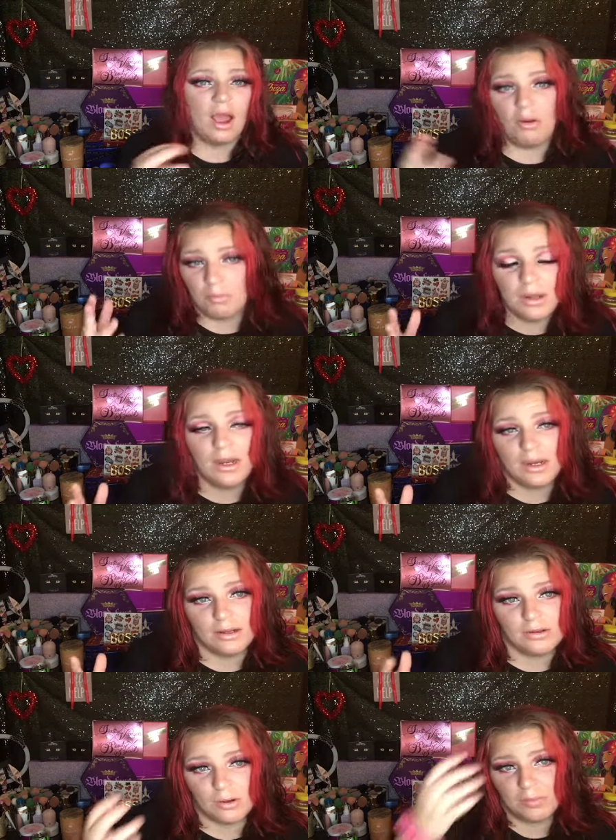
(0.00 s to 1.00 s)
I really need
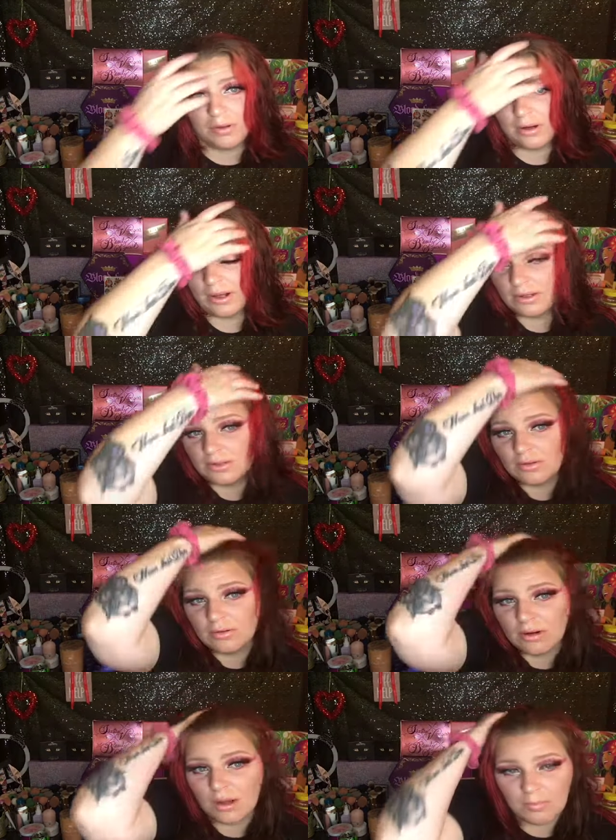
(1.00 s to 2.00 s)
to start putting lashes on
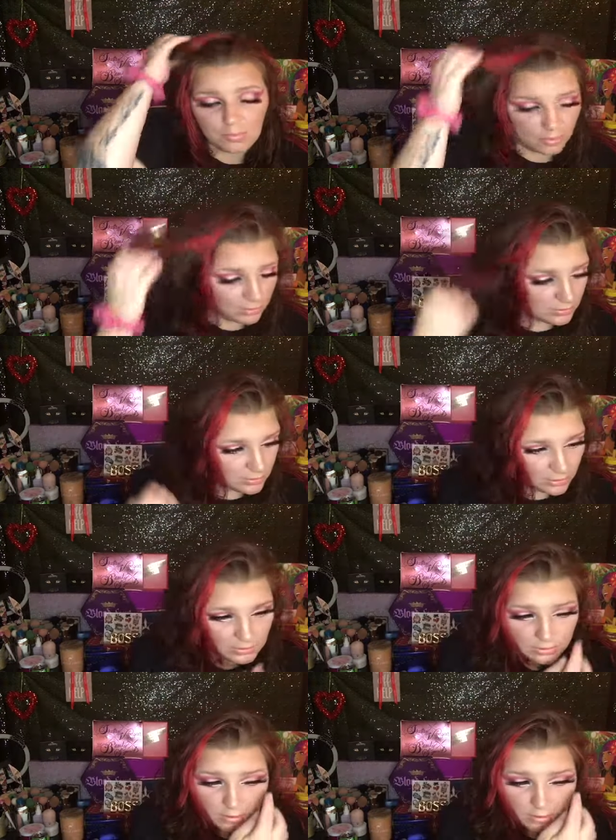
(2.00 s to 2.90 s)
a lot more, guys.